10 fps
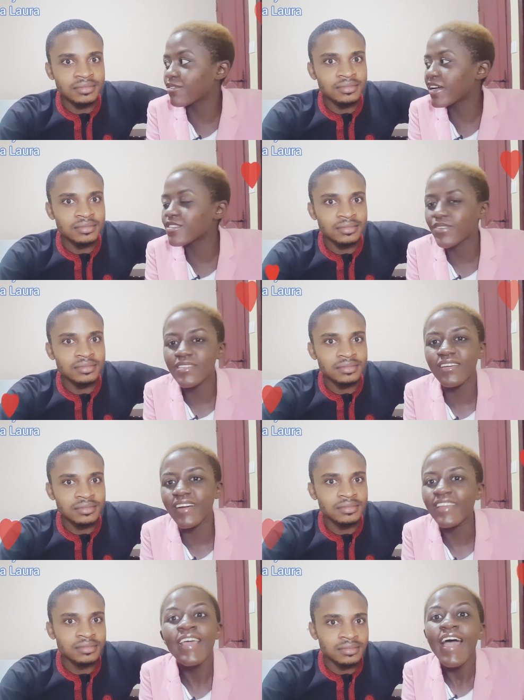Speaker 1: vice versa,
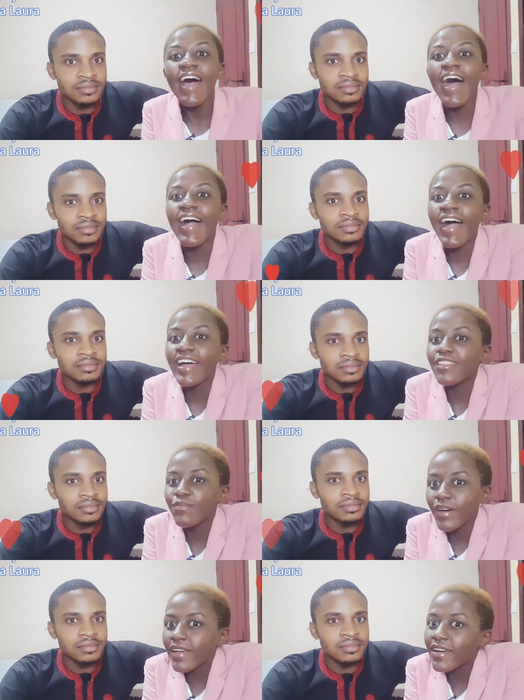right? I
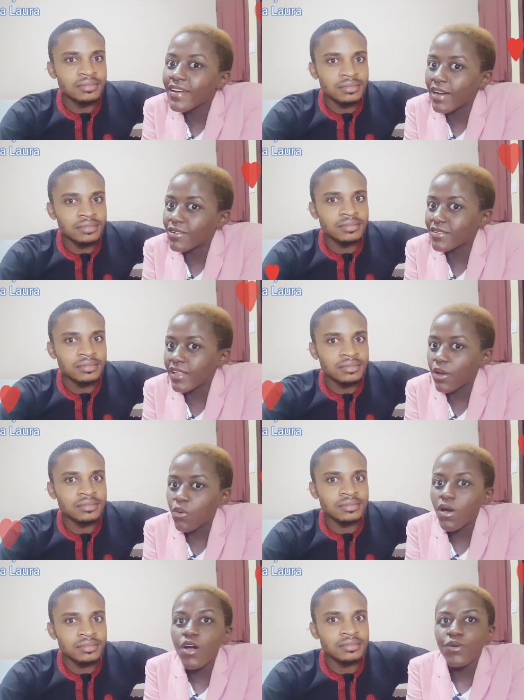admired. I was like,
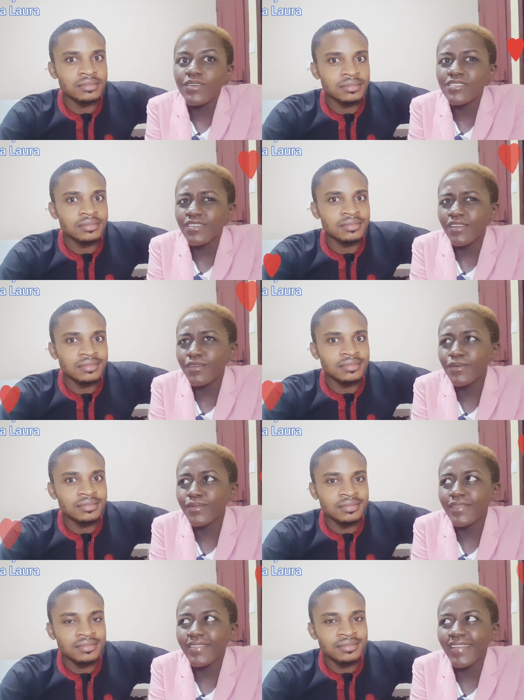wow, he's
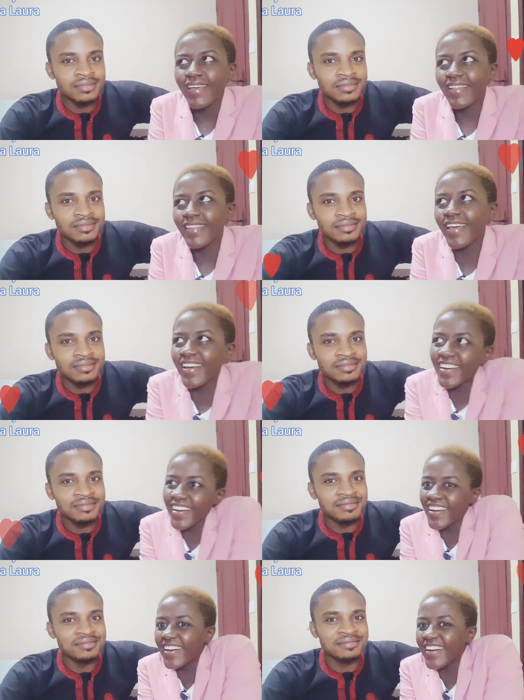cute. And
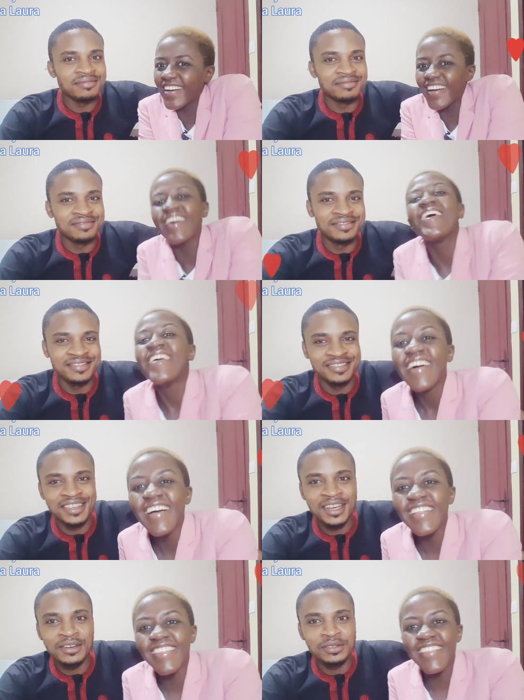
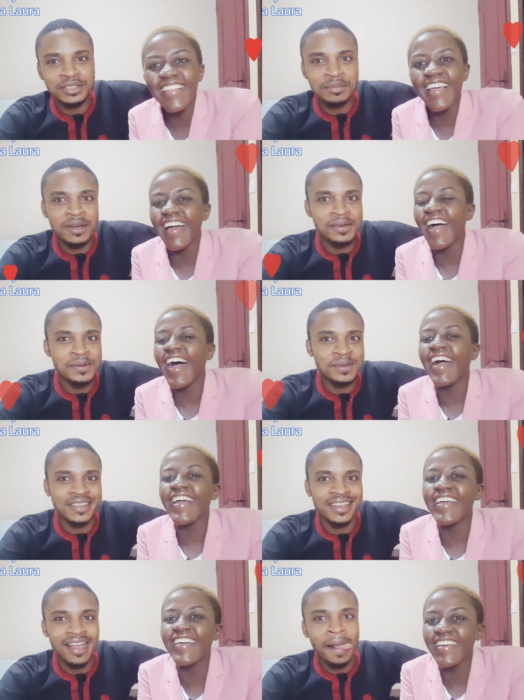well,
Speaker 2: it's about looks.
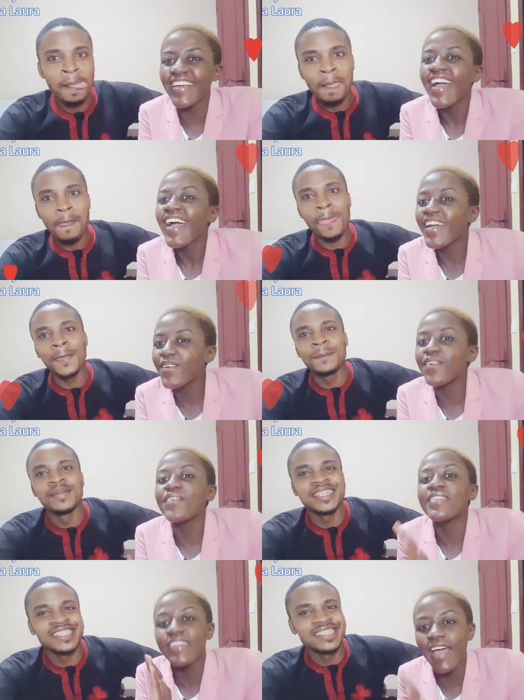
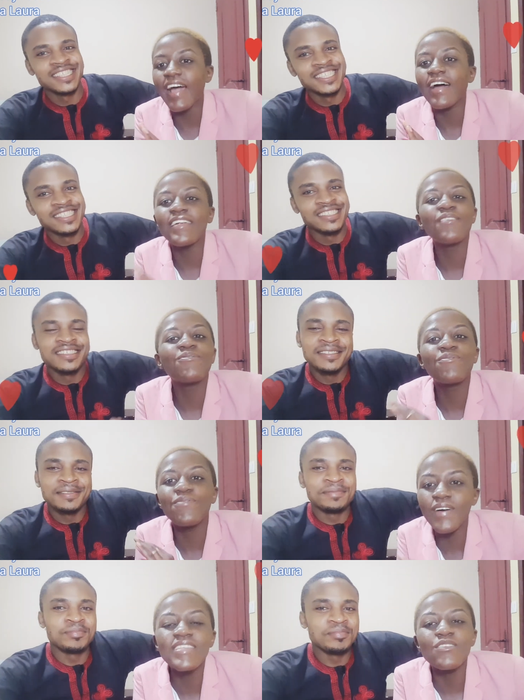
Speaker 1: Yeah, the
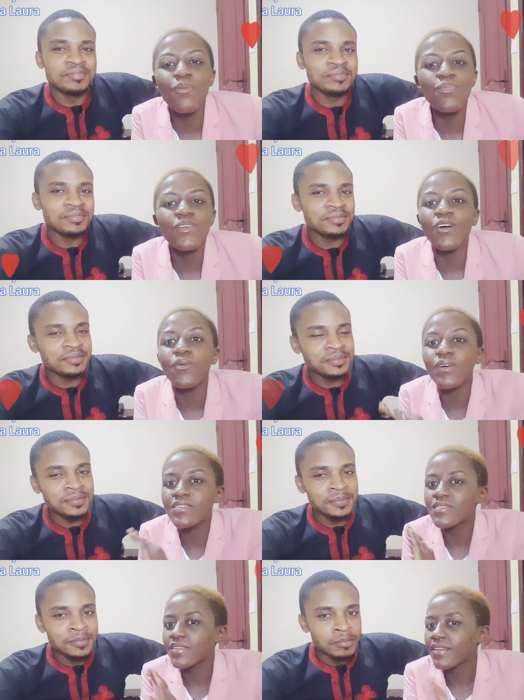first opinion
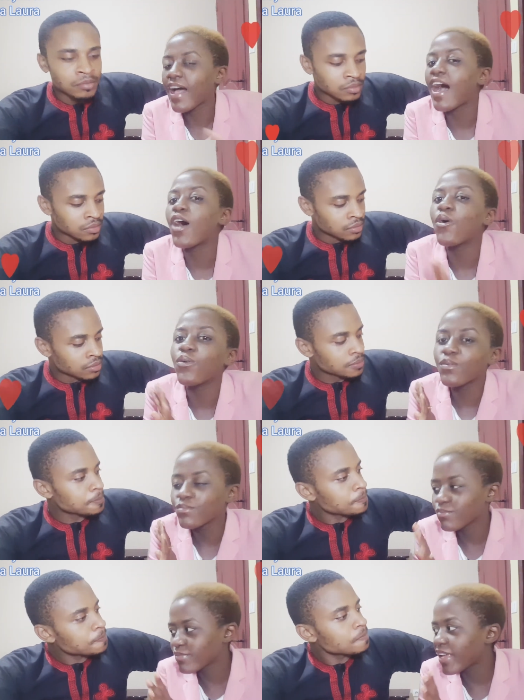was how
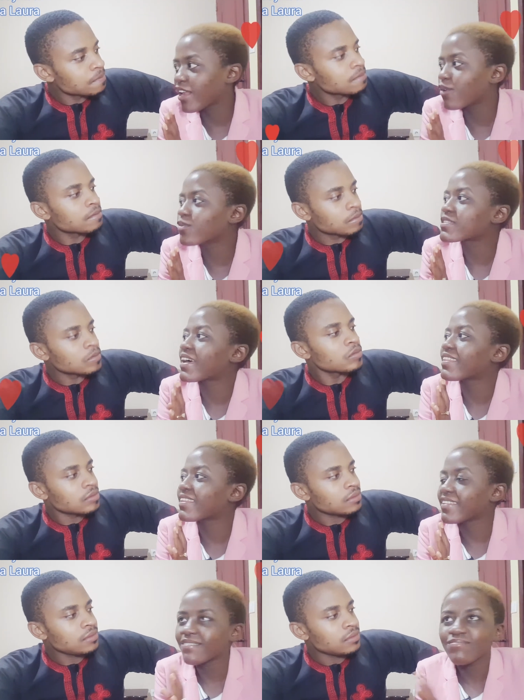he looks, and